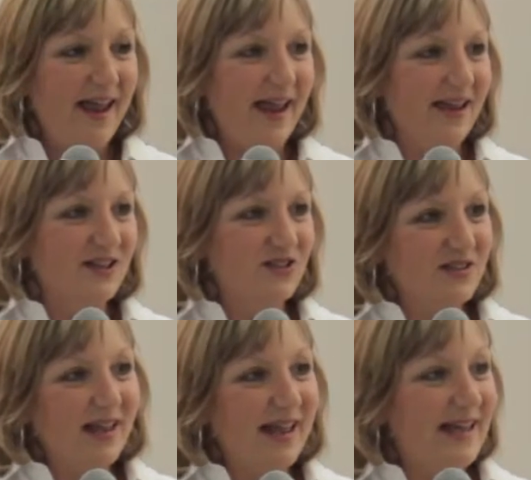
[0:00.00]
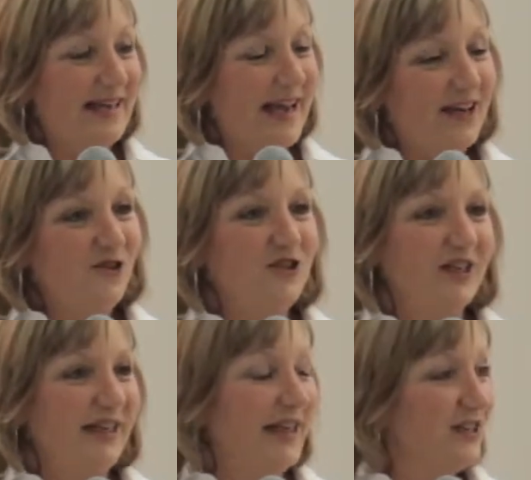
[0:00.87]
as an
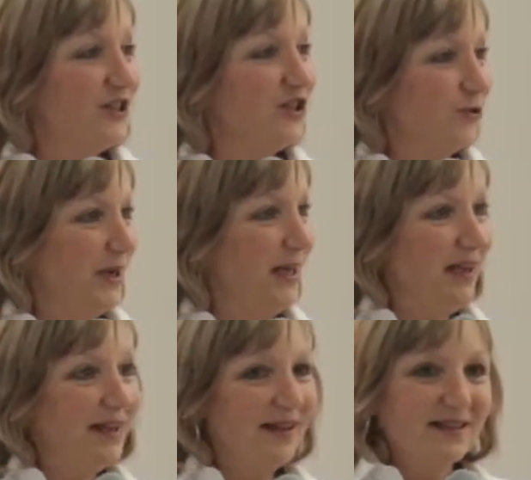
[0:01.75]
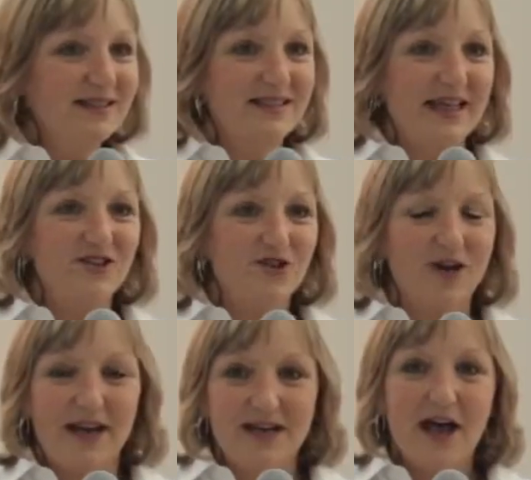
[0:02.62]
energy industry
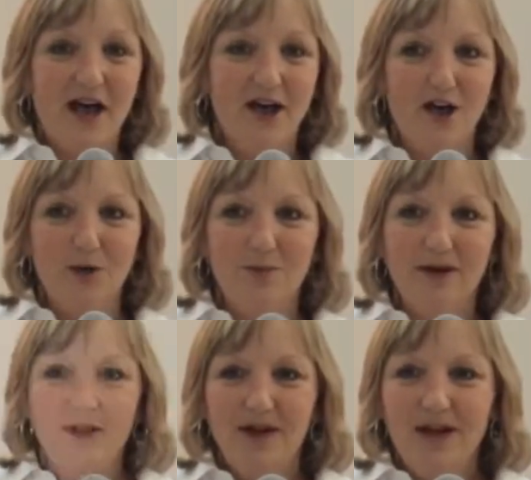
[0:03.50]
center and hub,